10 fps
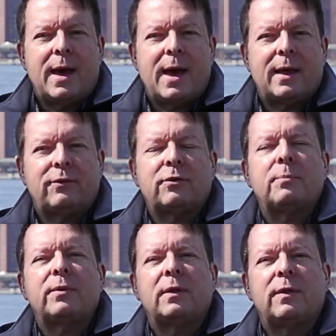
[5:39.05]
and
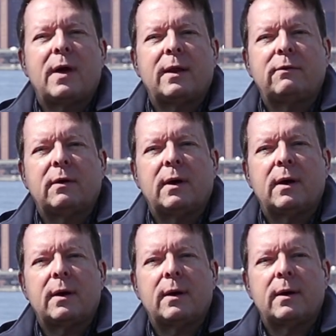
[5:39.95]
something that
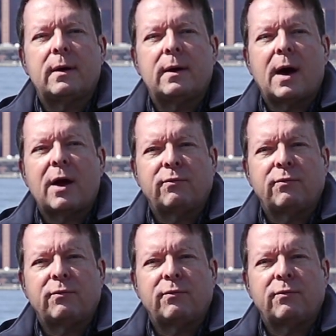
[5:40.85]
I